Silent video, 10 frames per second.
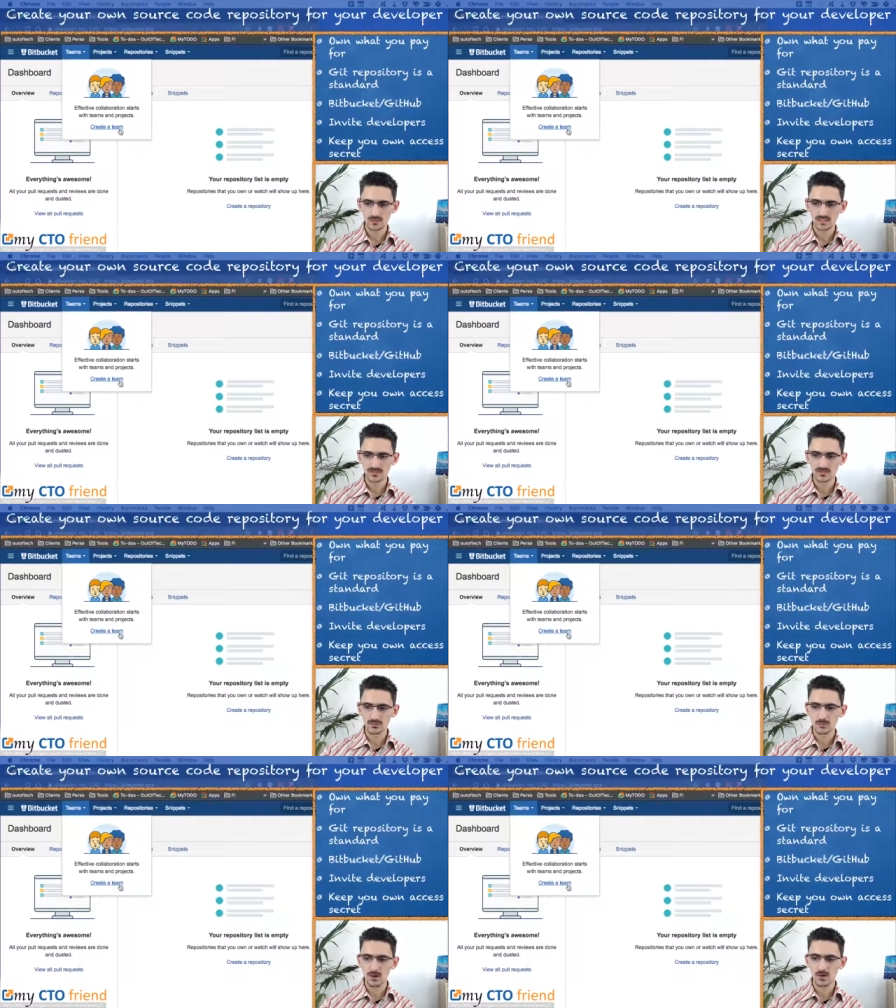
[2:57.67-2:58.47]
which is
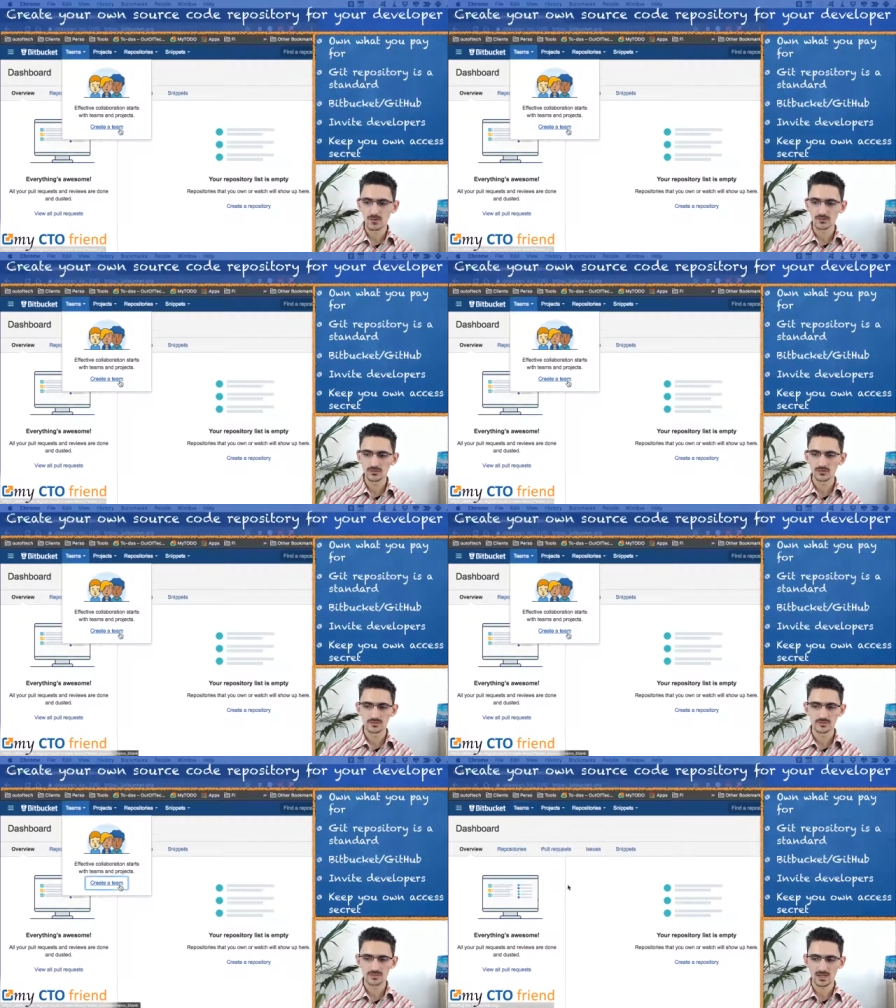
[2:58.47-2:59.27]
a
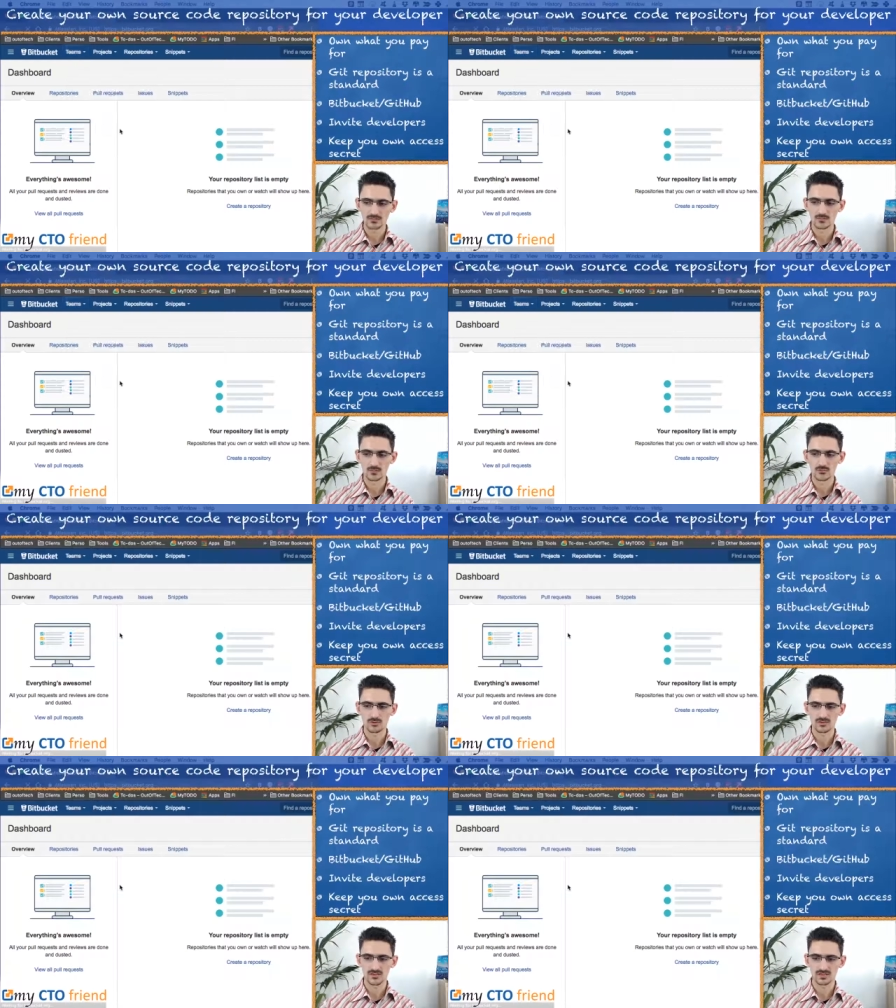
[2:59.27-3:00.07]
requirement to start
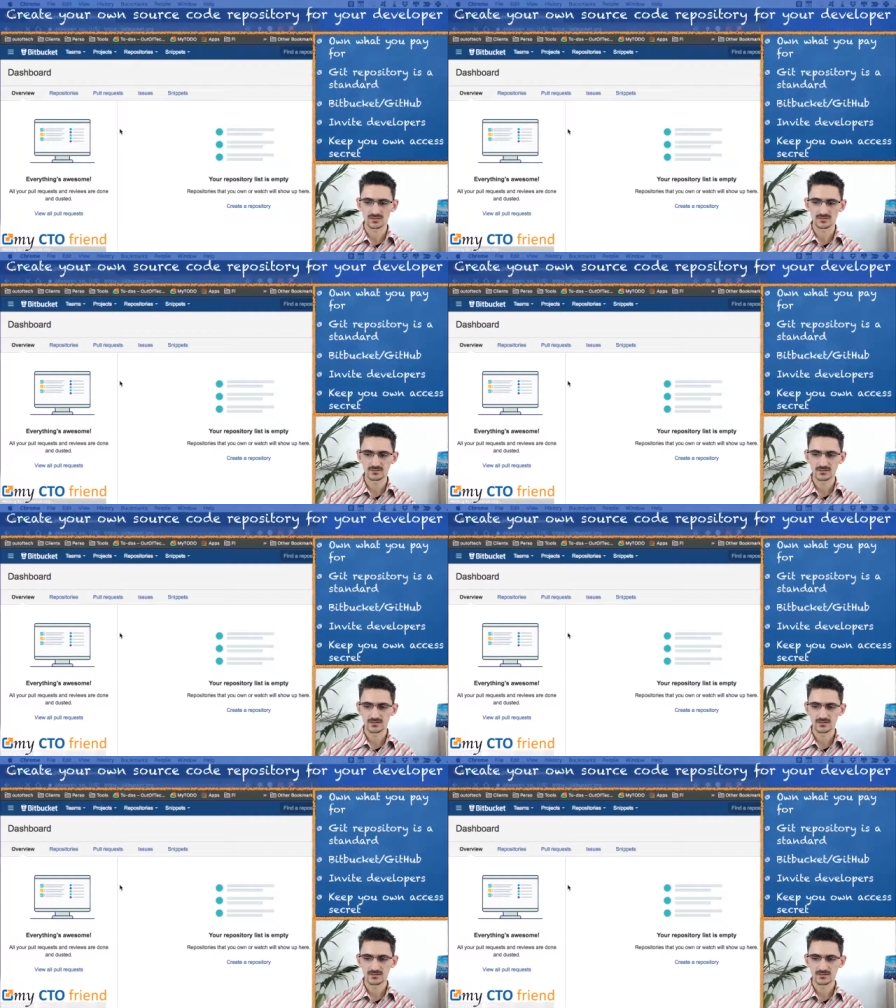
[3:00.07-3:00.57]
a project.